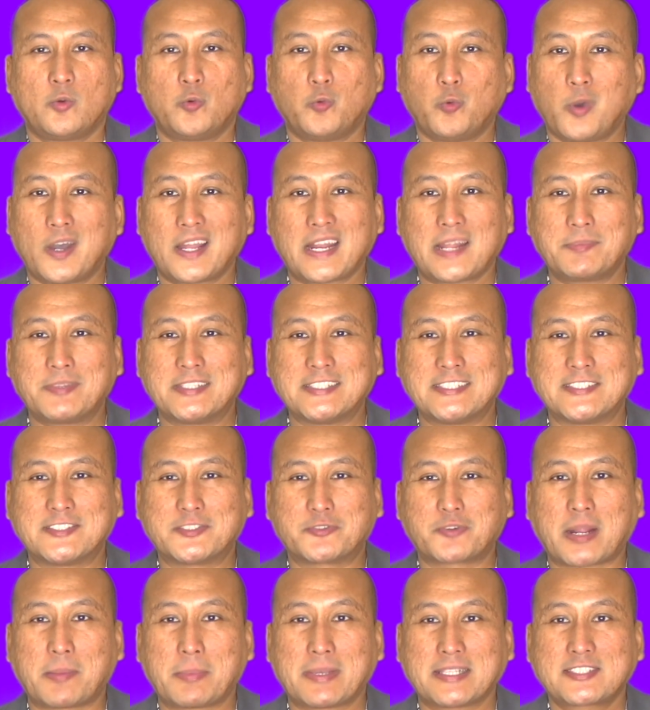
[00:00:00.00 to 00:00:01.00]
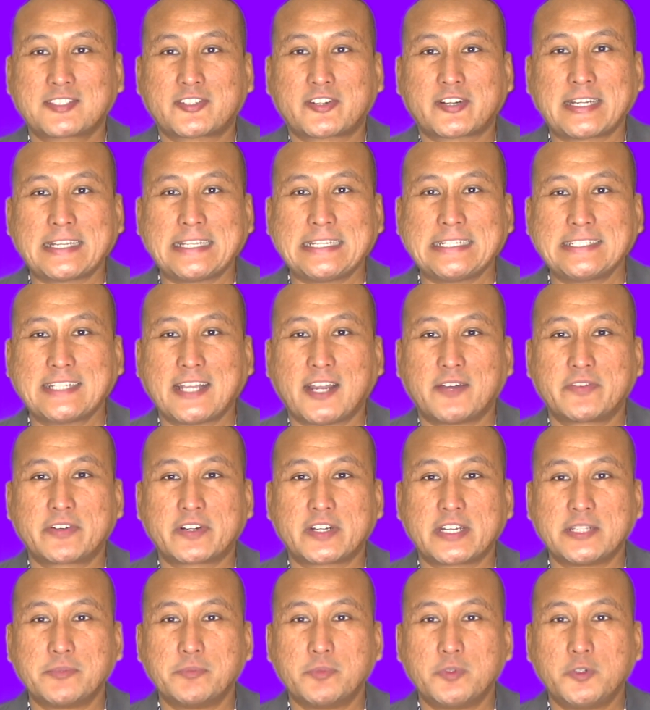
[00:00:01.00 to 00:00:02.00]
What up, this is Rama Screen,
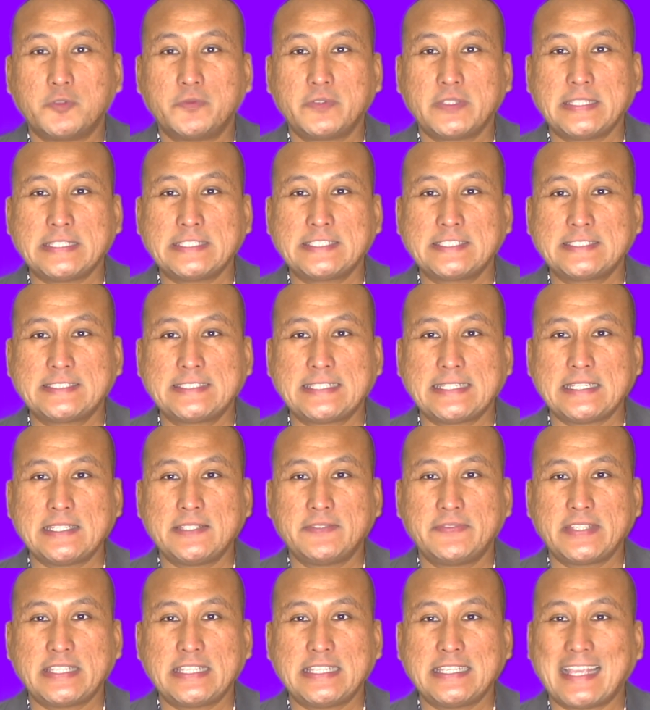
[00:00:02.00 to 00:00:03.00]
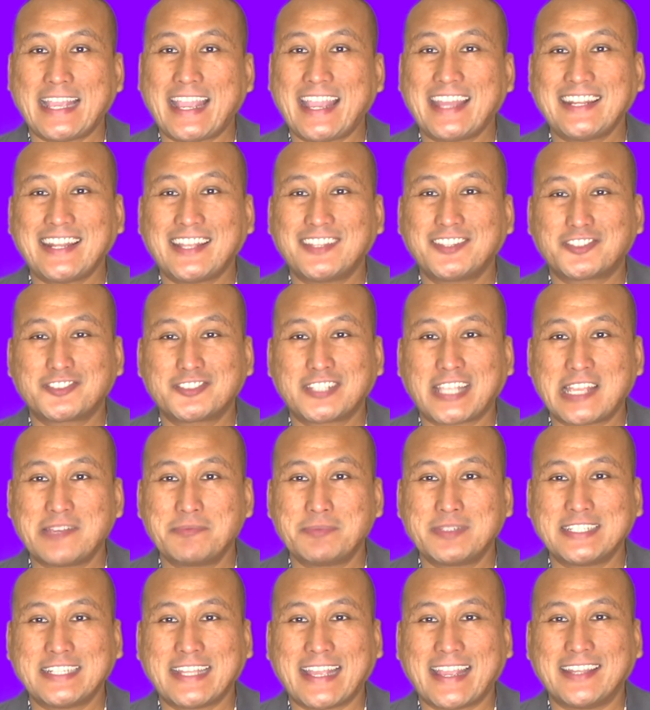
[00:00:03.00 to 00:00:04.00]
covering movies, TV, and
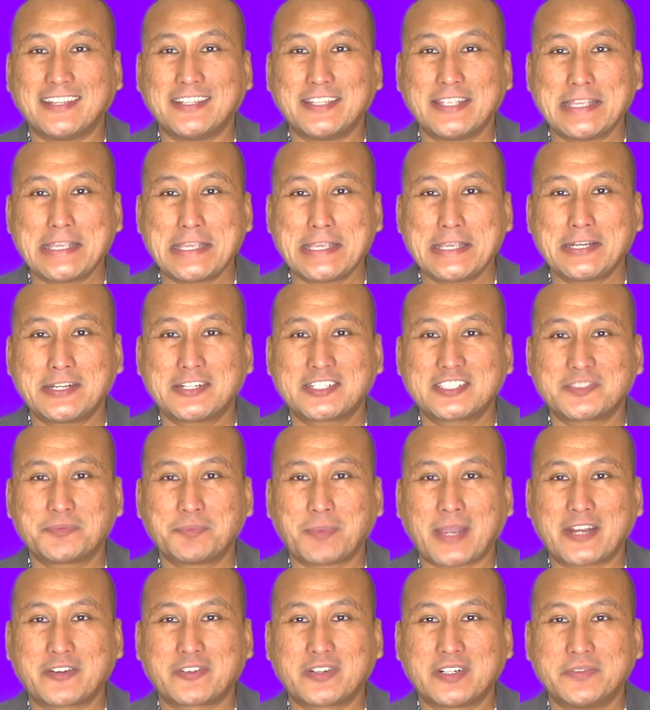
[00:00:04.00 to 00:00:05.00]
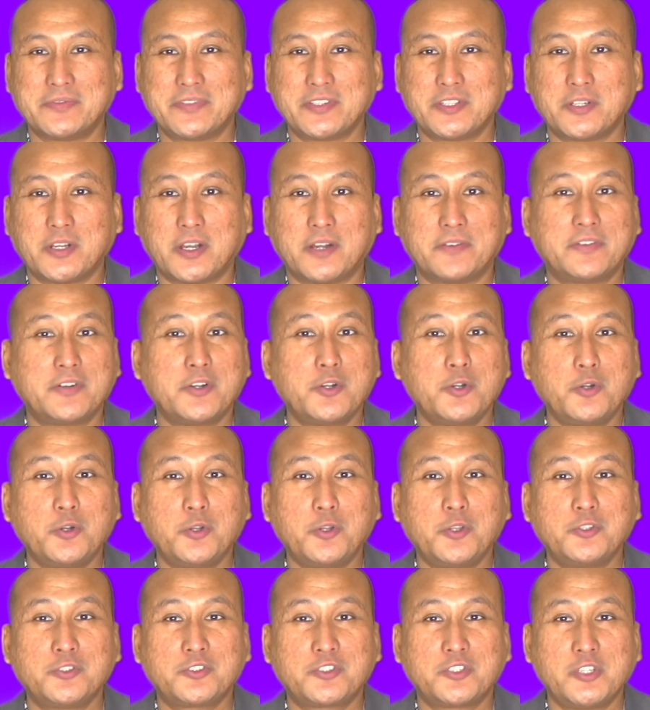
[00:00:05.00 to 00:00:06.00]
entertainment, and here's my review of
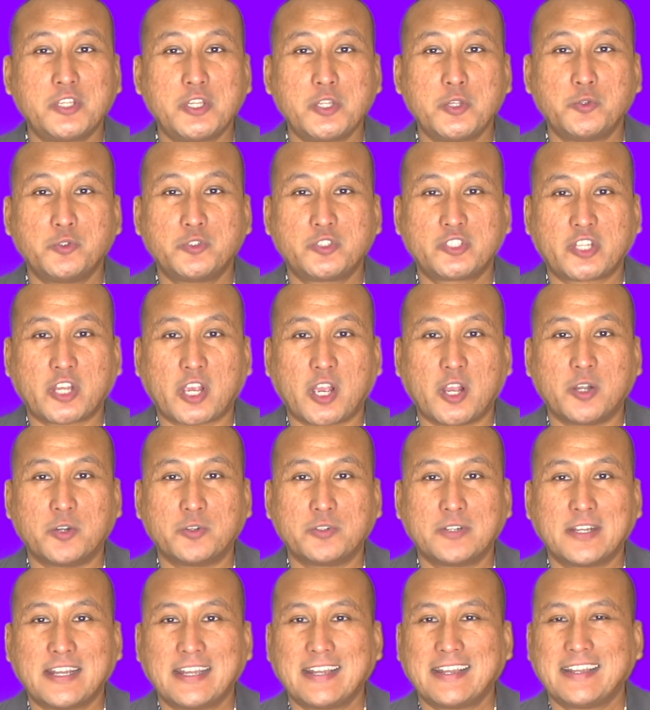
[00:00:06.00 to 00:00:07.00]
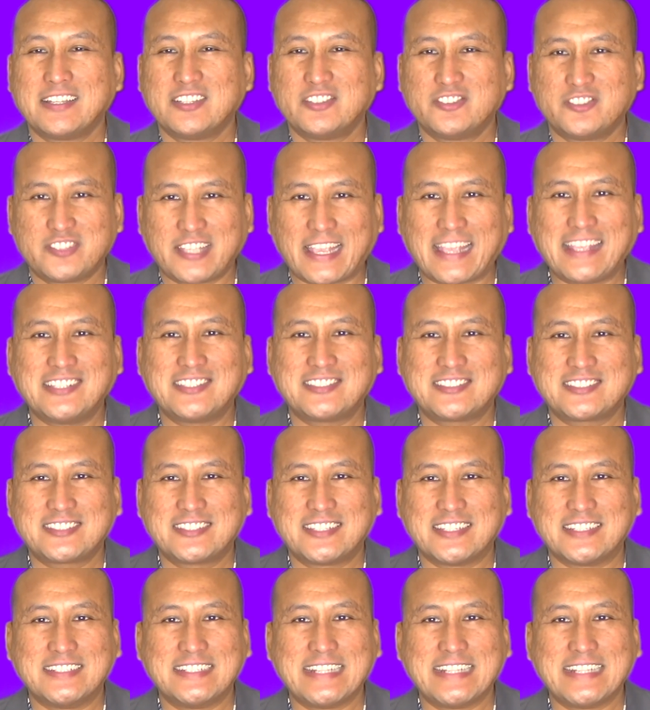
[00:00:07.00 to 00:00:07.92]
Hulu's new show, Taste the